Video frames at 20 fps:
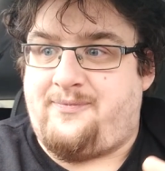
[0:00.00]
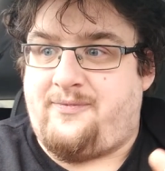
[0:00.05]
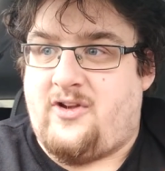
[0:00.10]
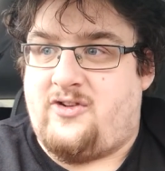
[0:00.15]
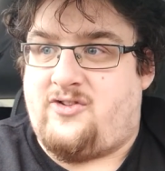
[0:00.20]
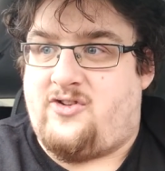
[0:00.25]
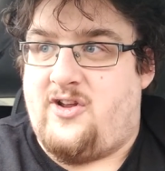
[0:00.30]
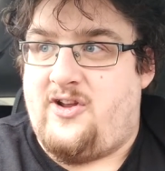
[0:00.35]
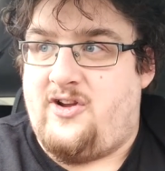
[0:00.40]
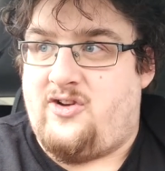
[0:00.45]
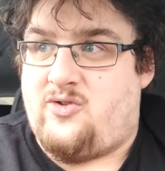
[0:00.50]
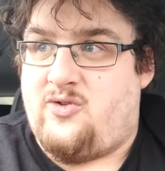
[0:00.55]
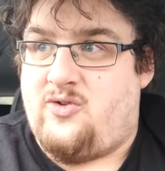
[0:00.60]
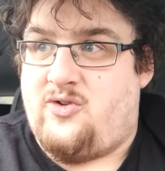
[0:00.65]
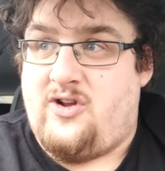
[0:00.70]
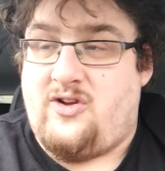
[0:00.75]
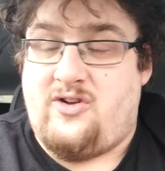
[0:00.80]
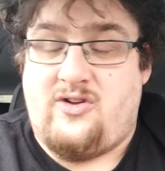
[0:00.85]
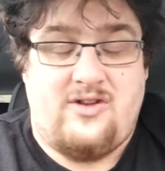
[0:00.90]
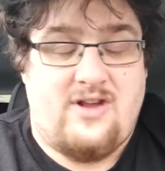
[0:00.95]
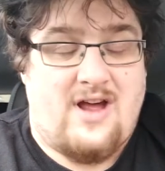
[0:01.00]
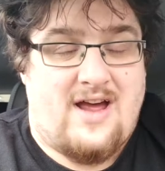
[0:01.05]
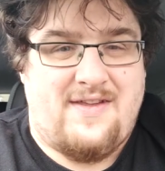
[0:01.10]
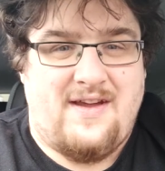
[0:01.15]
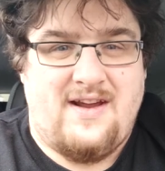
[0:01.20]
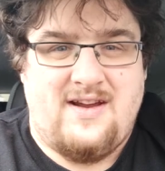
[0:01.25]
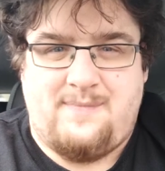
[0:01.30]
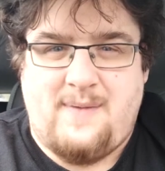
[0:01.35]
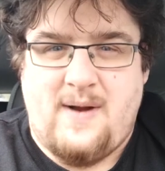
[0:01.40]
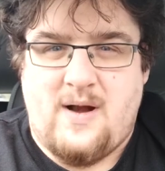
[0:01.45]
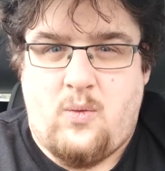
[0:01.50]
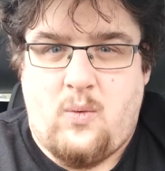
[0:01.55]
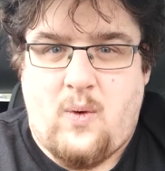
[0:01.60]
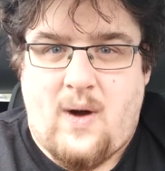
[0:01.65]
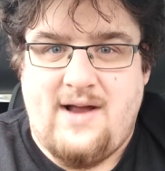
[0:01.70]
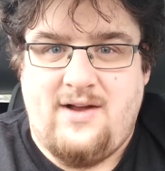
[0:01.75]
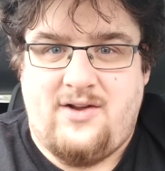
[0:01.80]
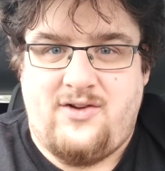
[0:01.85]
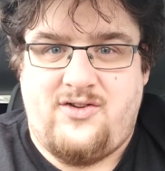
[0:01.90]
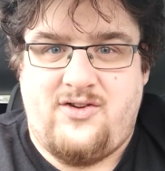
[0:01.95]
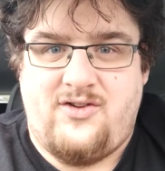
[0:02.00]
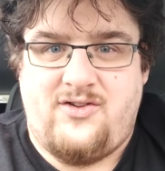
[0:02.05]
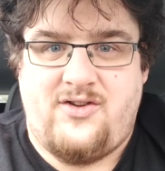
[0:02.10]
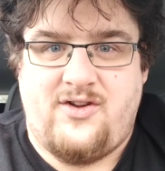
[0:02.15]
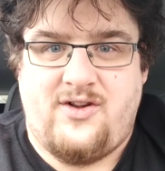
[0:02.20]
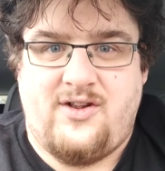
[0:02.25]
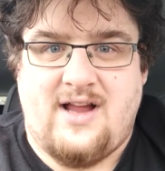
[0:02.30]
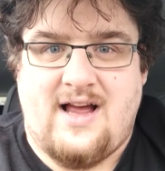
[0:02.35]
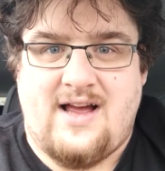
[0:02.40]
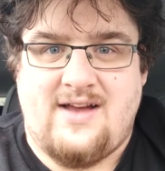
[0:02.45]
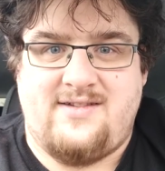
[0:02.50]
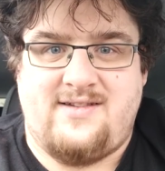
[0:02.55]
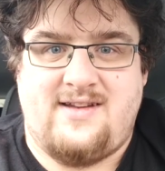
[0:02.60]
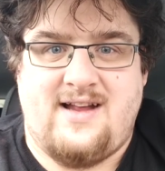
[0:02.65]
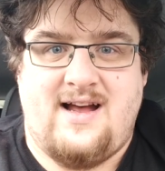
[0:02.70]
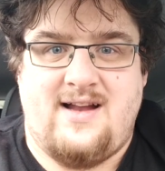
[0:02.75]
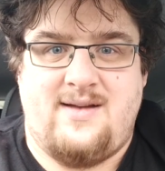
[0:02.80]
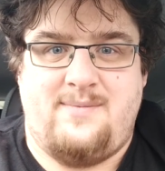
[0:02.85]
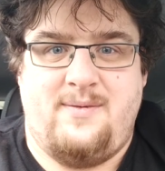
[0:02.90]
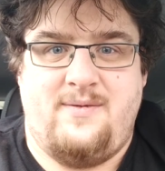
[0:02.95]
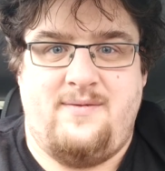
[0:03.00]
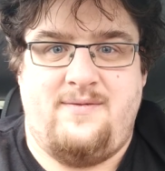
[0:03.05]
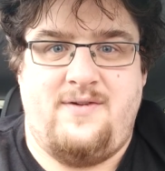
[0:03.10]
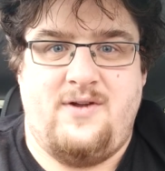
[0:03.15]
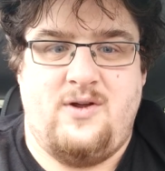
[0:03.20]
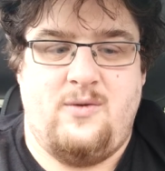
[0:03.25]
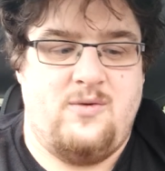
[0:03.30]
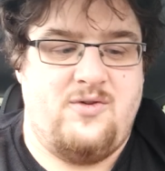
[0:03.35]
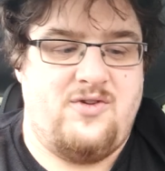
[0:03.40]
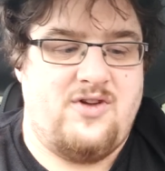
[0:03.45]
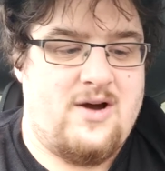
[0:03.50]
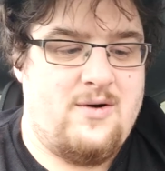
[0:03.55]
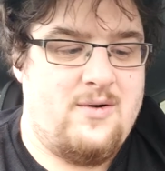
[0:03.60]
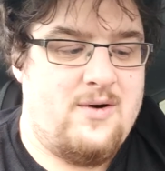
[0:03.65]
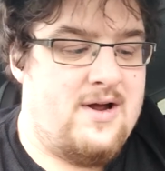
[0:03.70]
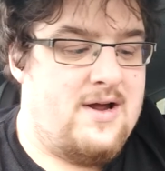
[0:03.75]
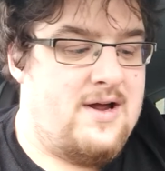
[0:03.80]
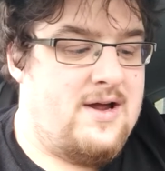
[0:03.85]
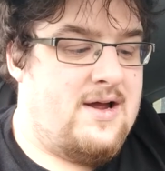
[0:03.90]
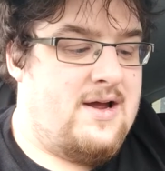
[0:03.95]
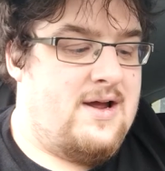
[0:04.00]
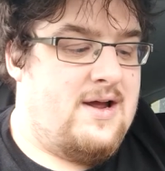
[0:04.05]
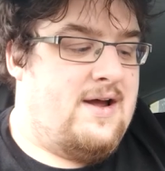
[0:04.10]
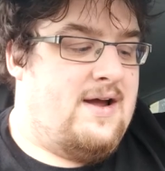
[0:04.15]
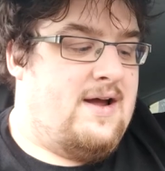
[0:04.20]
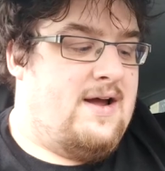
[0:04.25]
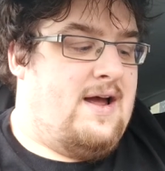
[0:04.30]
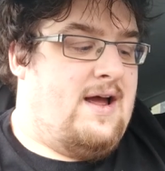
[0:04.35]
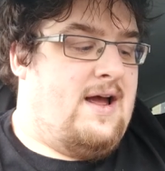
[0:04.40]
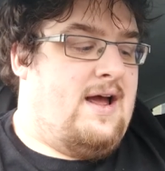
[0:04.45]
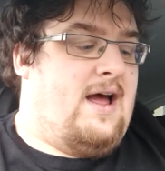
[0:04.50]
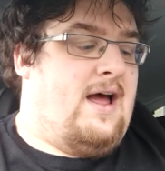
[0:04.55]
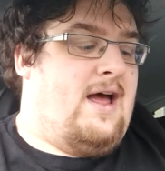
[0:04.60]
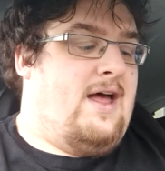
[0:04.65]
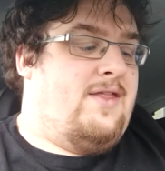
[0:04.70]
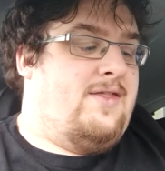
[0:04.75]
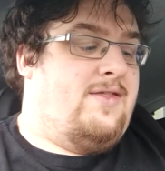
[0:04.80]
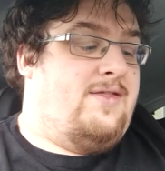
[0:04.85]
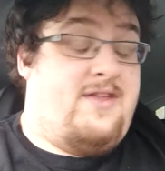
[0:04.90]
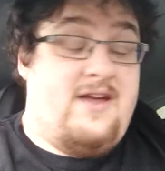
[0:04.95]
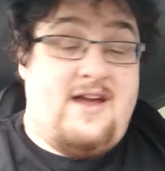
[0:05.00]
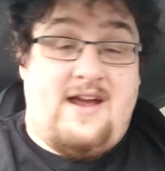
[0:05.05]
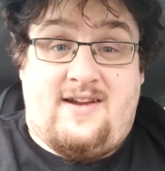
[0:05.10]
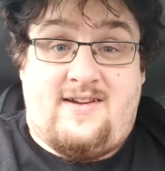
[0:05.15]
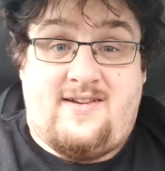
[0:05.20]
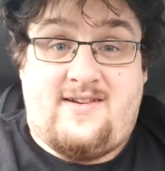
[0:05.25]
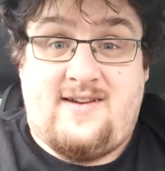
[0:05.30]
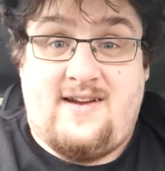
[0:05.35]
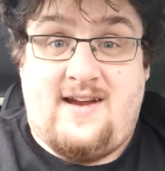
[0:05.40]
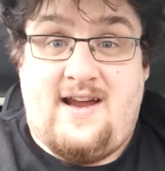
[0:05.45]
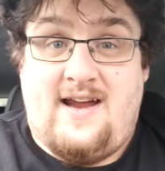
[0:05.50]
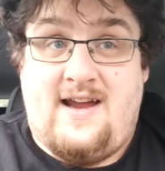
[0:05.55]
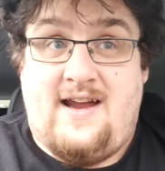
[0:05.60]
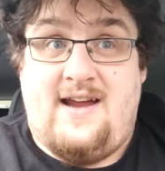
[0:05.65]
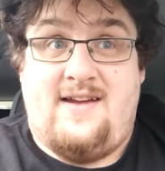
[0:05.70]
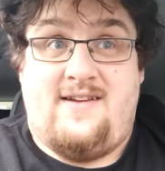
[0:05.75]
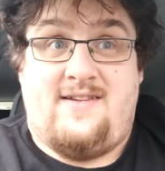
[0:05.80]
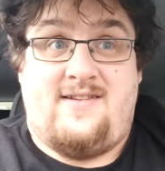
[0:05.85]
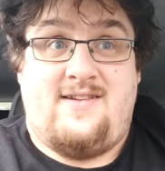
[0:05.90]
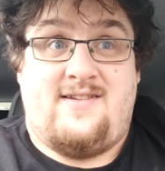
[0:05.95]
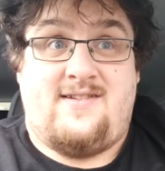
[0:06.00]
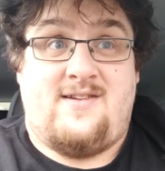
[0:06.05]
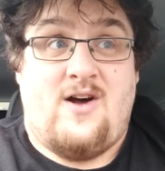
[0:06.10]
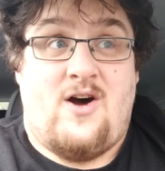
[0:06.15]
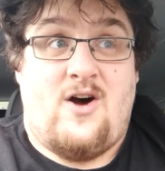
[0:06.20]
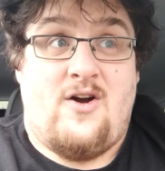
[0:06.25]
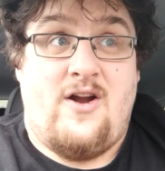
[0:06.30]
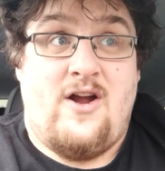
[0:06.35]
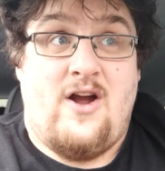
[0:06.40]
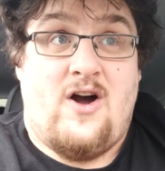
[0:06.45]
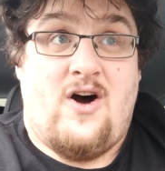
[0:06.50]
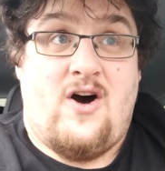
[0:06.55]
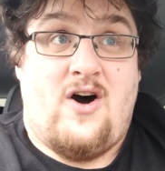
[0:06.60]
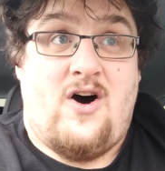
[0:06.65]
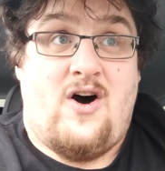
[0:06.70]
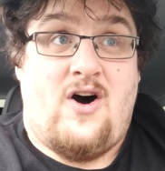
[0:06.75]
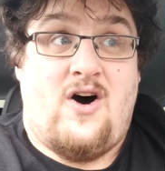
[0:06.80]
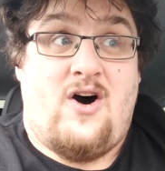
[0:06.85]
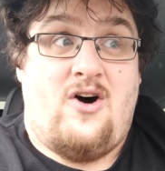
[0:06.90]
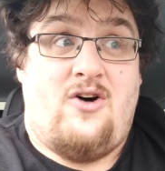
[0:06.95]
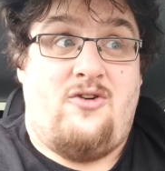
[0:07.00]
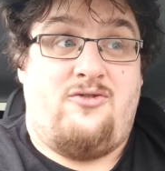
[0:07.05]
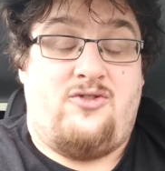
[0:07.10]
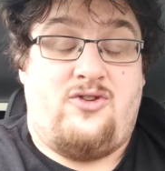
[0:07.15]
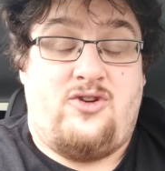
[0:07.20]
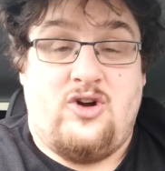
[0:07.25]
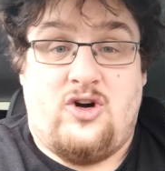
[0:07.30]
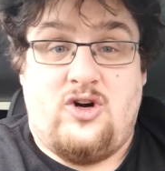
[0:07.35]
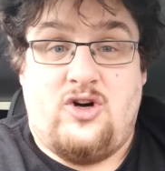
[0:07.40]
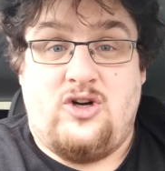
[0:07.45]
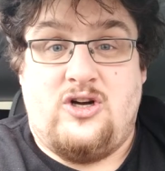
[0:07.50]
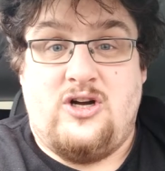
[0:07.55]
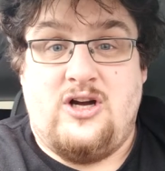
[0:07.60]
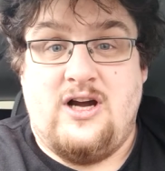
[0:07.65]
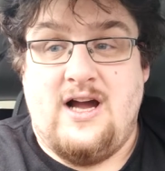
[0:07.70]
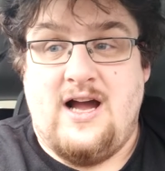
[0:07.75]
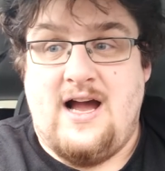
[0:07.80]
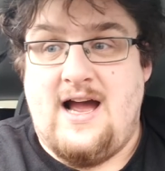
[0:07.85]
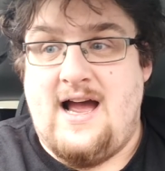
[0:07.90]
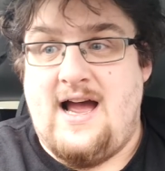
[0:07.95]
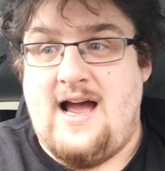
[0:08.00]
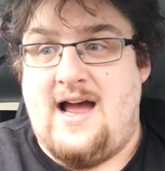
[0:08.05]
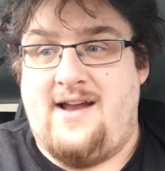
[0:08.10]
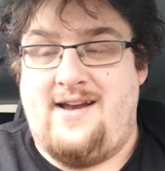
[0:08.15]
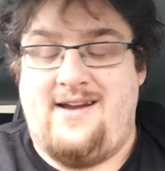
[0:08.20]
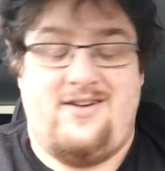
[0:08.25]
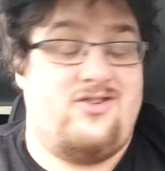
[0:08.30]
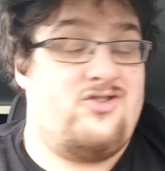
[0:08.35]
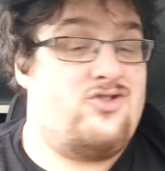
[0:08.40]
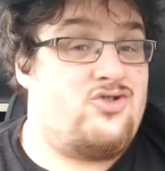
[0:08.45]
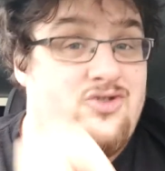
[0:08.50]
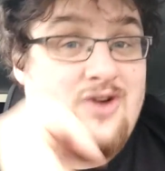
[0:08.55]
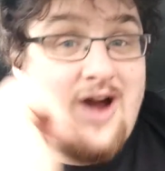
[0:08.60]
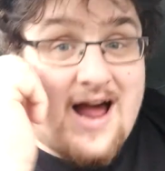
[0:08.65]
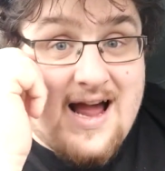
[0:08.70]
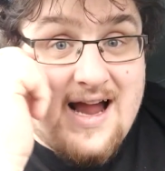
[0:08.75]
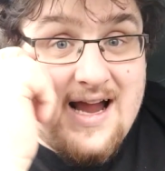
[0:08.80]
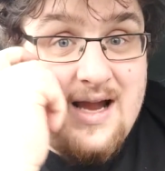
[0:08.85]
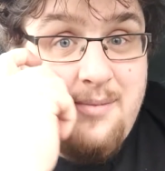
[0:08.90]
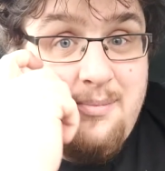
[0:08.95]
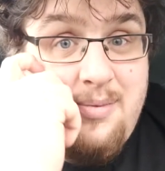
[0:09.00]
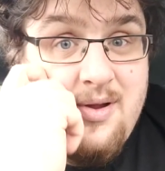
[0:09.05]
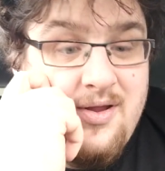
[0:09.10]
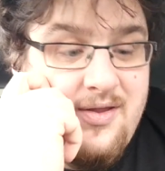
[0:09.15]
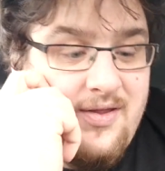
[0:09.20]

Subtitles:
So this, I think it's been a while since the last Aardman film was out. This is the story of Doug and his tribe.